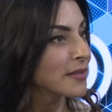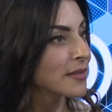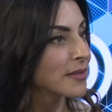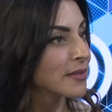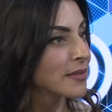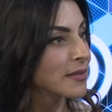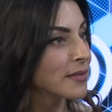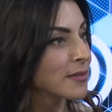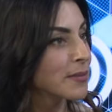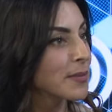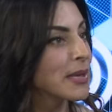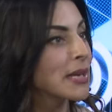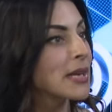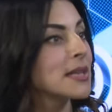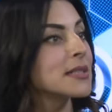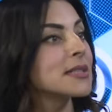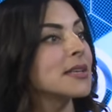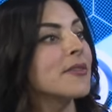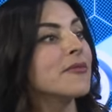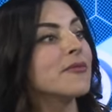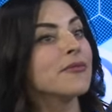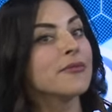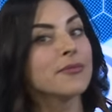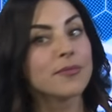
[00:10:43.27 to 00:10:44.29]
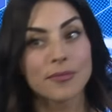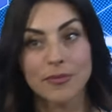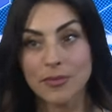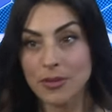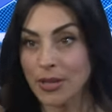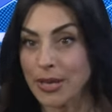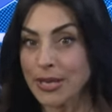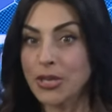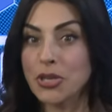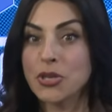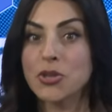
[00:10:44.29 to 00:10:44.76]
Mm-hmm. Because I'm,
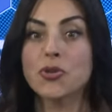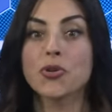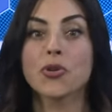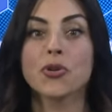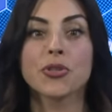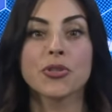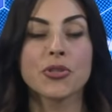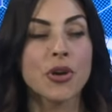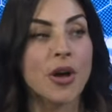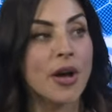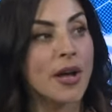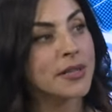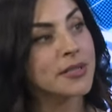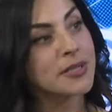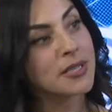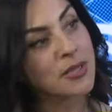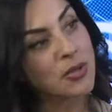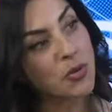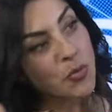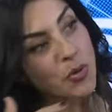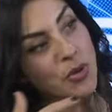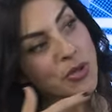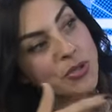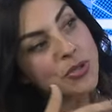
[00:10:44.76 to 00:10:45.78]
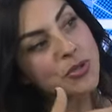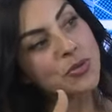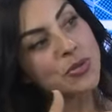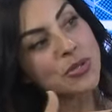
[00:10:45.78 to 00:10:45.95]
like, your thoughts and the words you